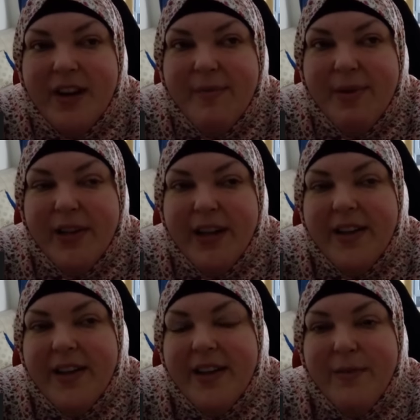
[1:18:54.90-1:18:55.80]
about like
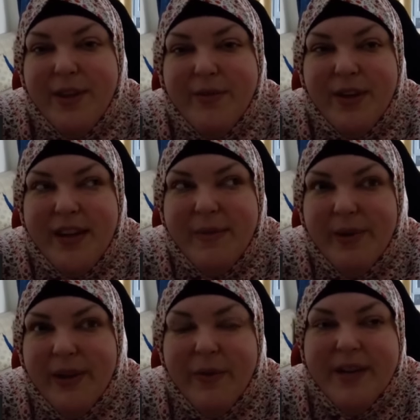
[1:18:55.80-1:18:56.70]
it without talking about
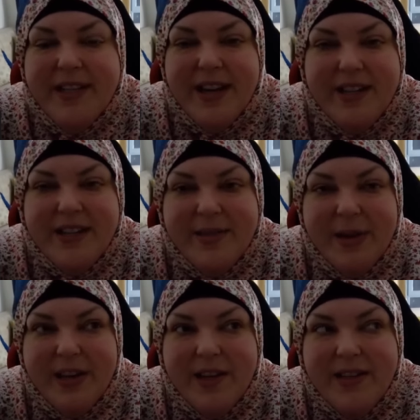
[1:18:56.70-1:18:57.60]
like what my status is
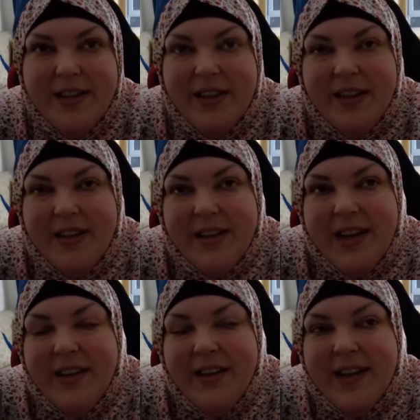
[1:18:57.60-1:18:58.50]
because
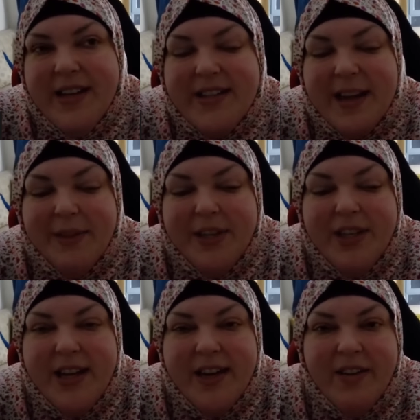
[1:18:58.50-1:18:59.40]
like getting established and
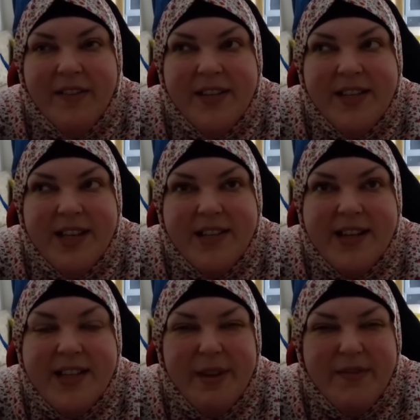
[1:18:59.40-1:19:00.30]
getting all of these things
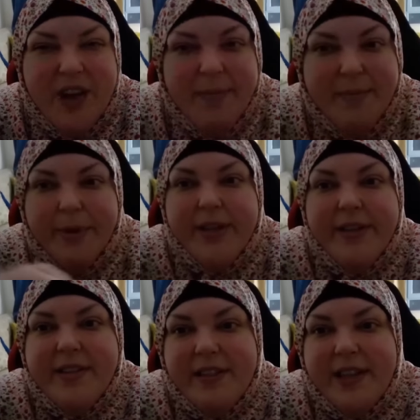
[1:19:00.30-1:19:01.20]
takes a bit of time, but that's all I